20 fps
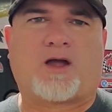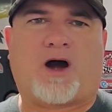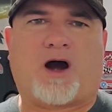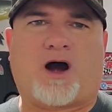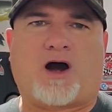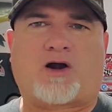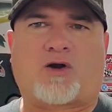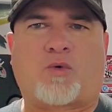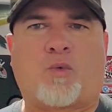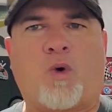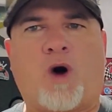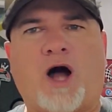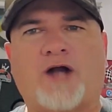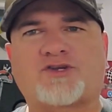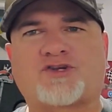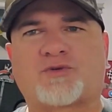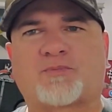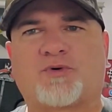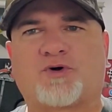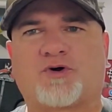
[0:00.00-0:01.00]
are
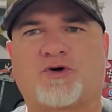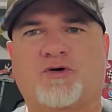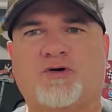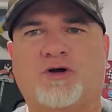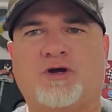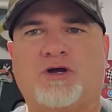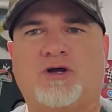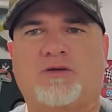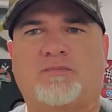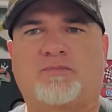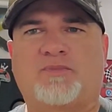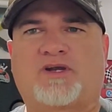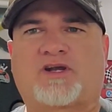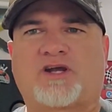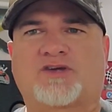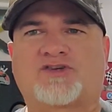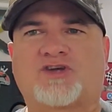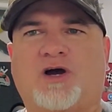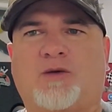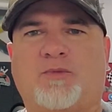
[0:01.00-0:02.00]
watchable
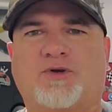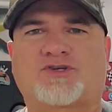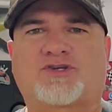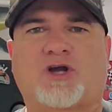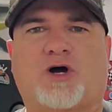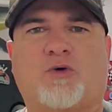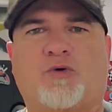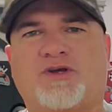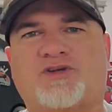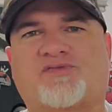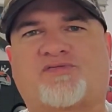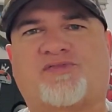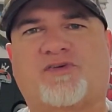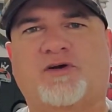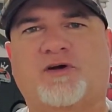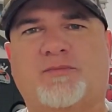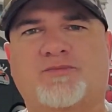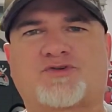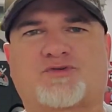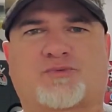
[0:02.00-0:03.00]
because he almost always
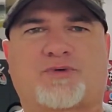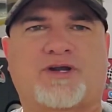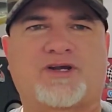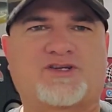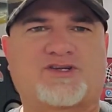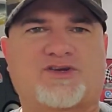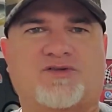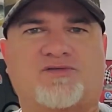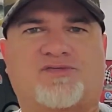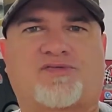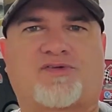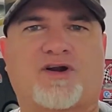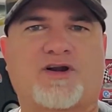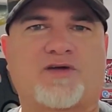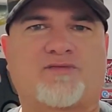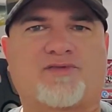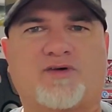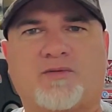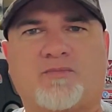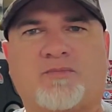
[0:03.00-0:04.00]
films rigs in front
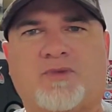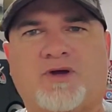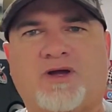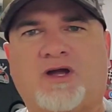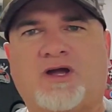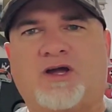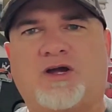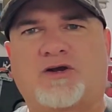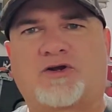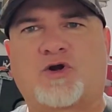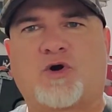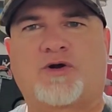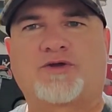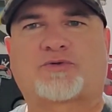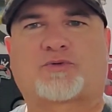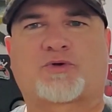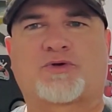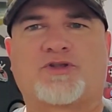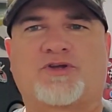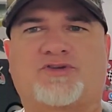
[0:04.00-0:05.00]
of him going
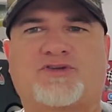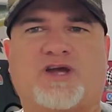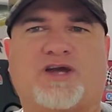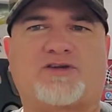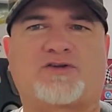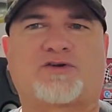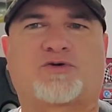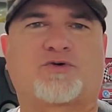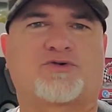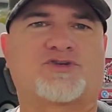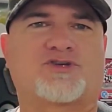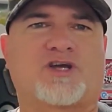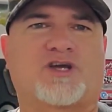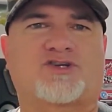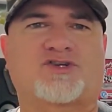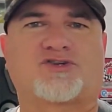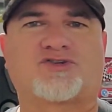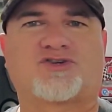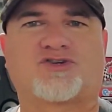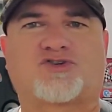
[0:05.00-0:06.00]
through the technical
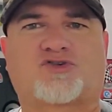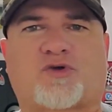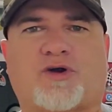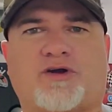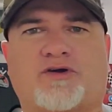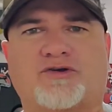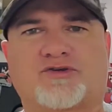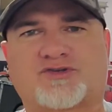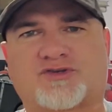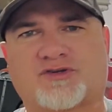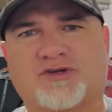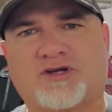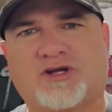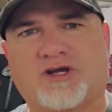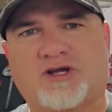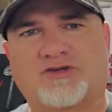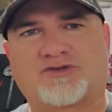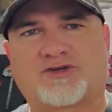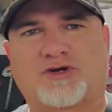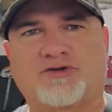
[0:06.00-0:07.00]
sections of trails.
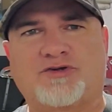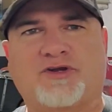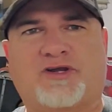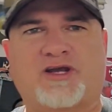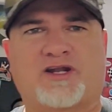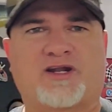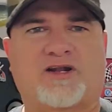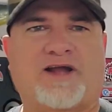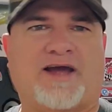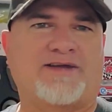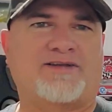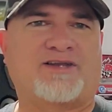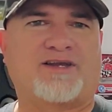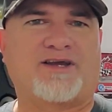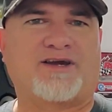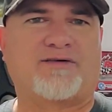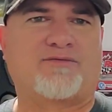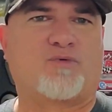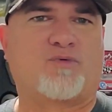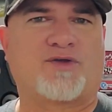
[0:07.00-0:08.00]
So you get an
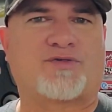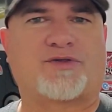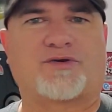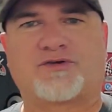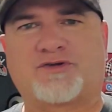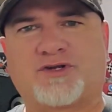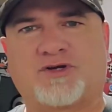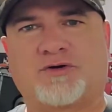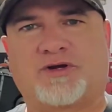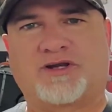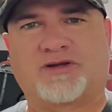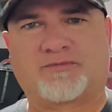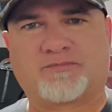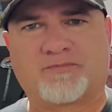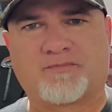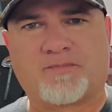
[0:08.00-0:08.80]
idea of what they're doing.